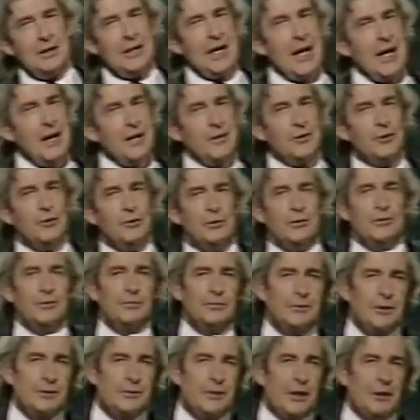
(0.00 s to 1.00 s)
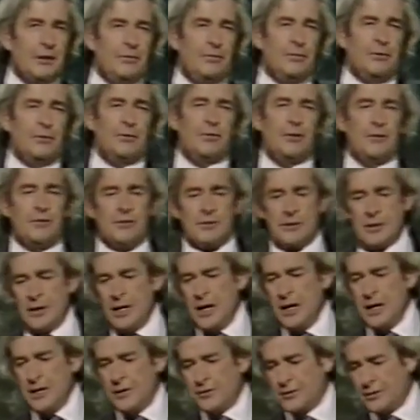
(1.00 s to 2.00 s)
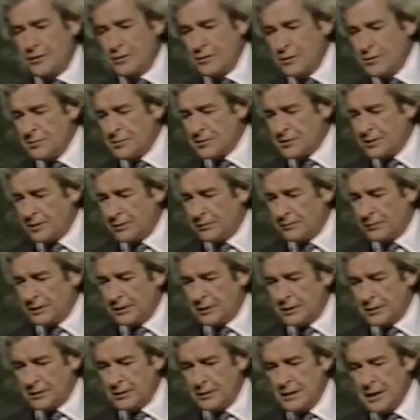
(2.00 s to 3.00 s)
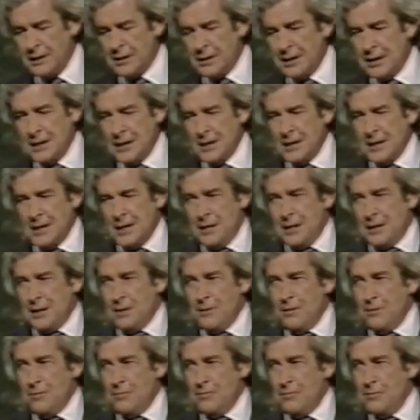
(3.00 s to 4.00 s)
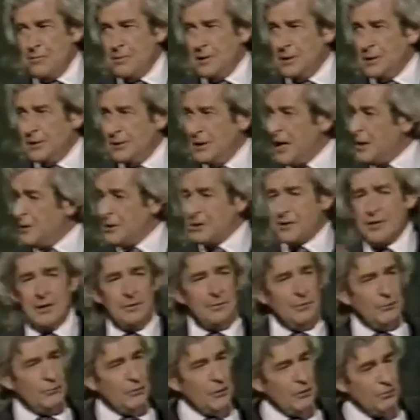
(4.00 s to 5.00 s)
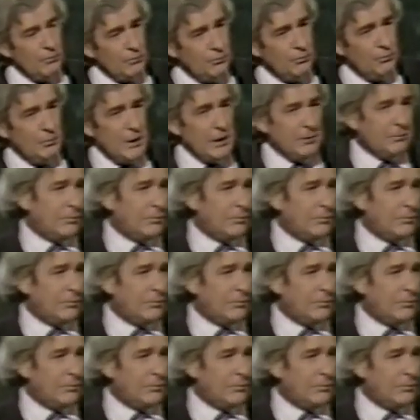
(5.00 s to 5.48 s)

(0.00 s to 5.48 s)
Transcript: attitude to telephones has changed enormously over the years. Now that we